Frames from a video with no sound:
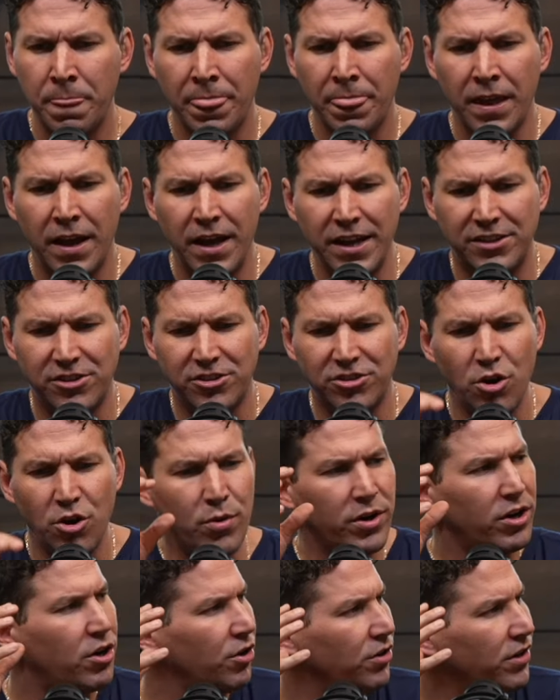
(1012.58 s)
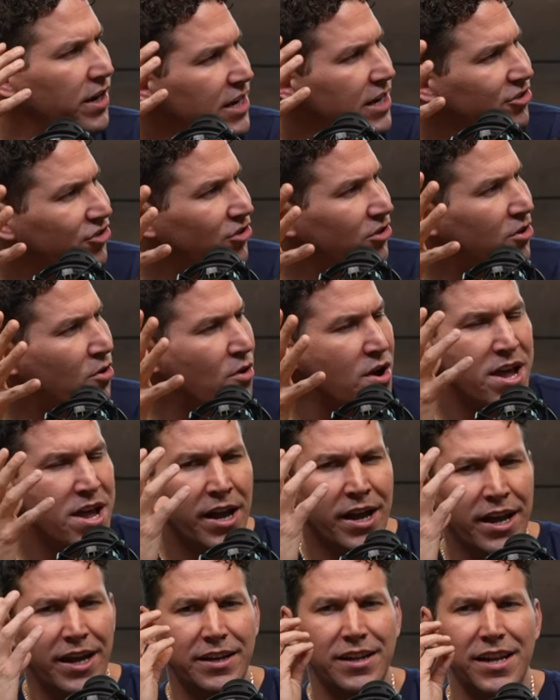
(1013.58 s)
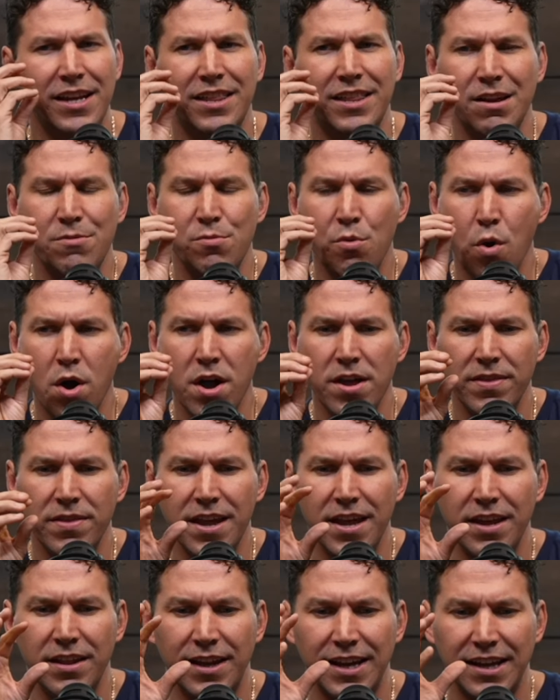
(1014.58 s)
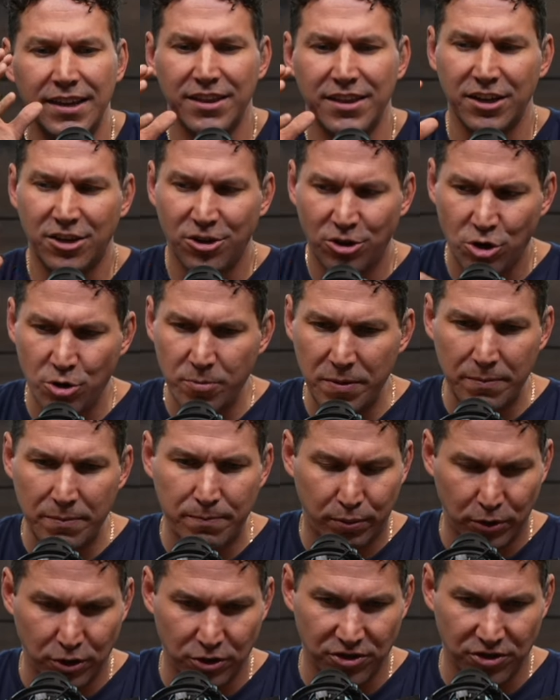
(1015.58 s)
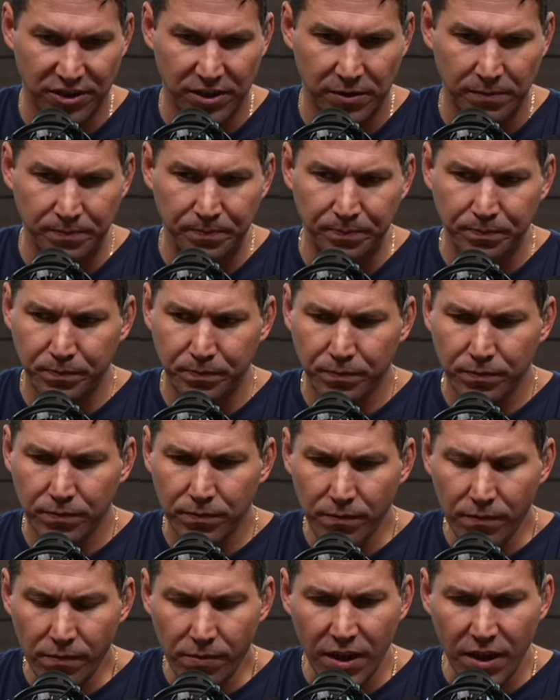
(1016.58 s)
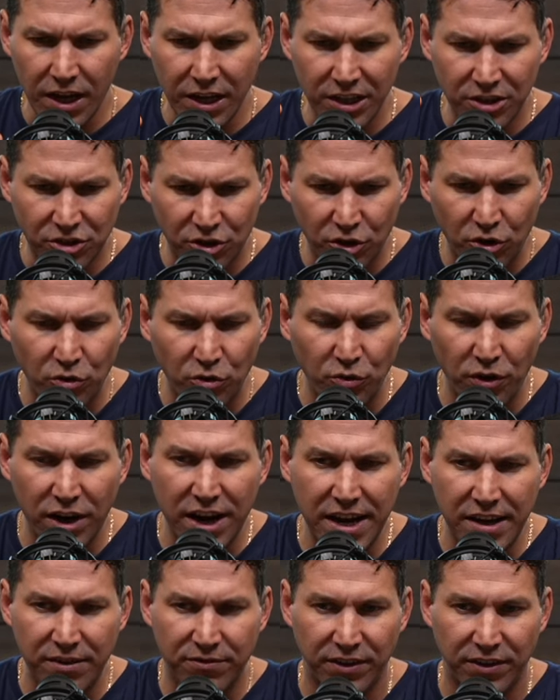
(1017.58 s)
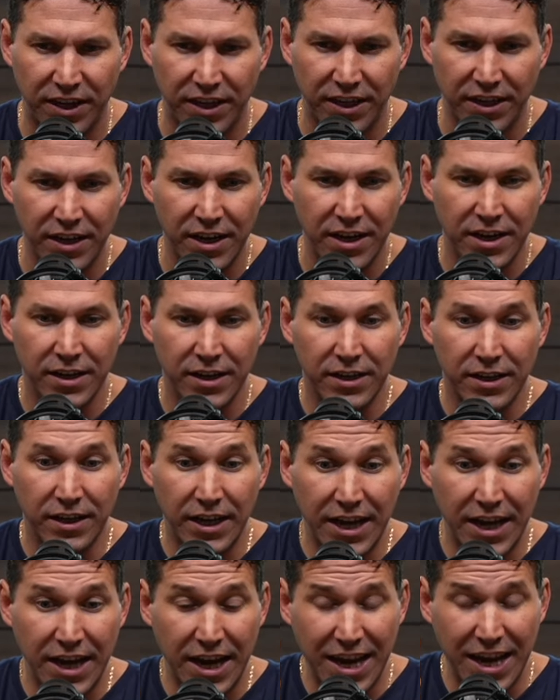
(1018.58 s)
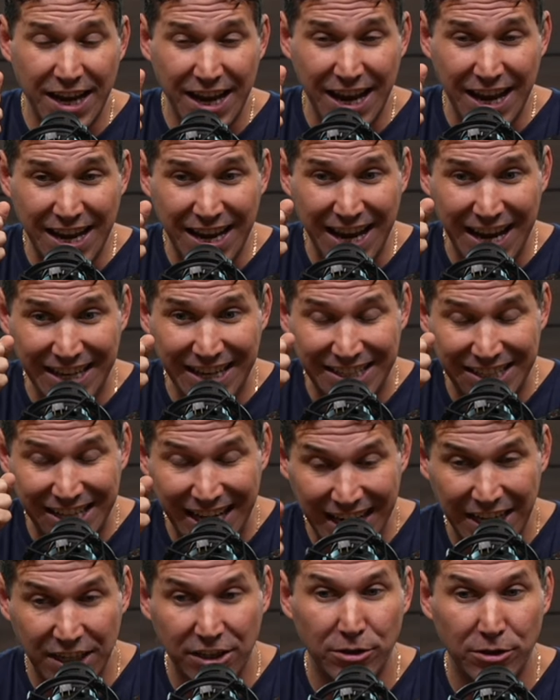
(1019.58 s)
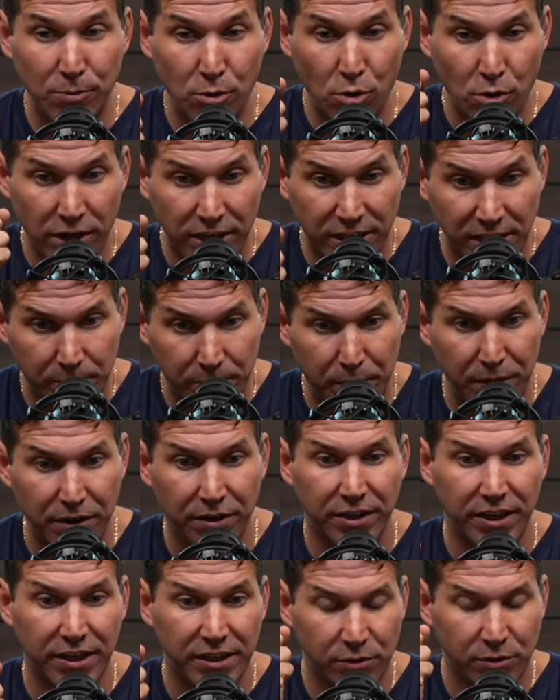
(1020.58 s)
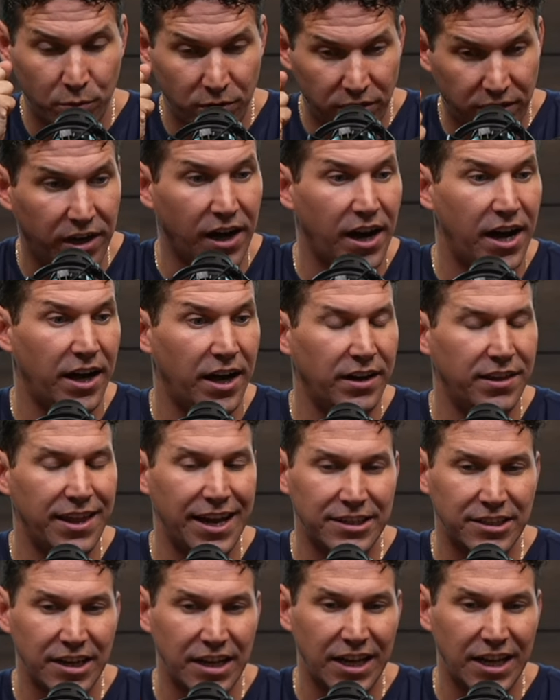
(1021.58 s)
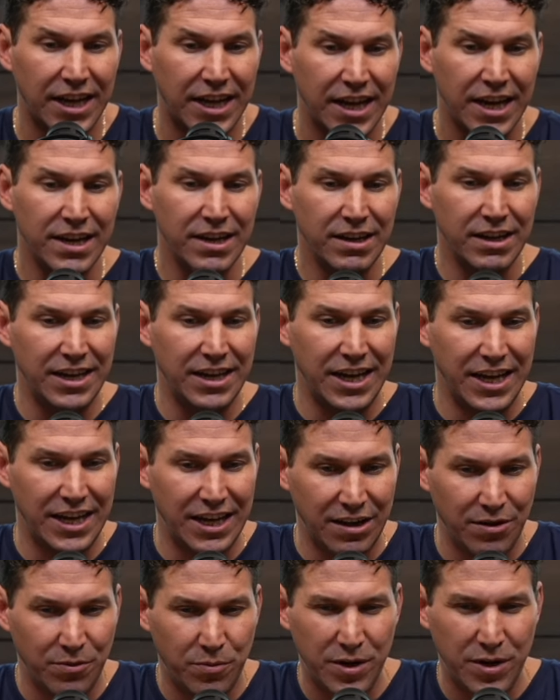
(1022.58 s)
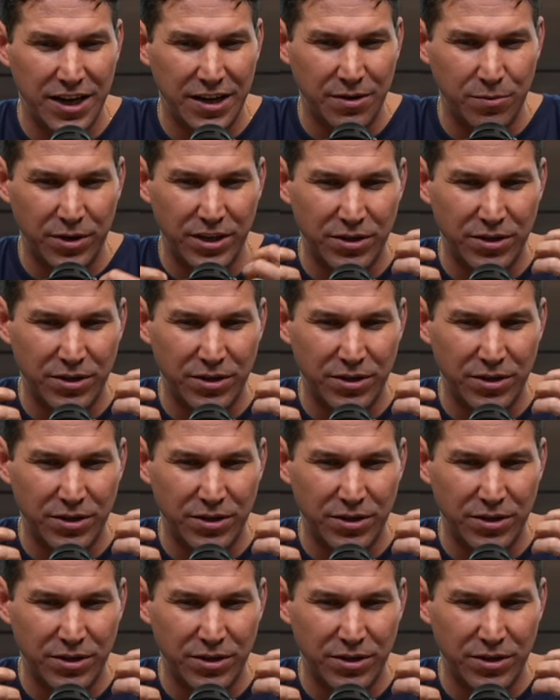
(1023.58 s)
it's so incarnational and like they right. want that like the human person is craving a, a, a, tangible experience with God. That's like it, it, we we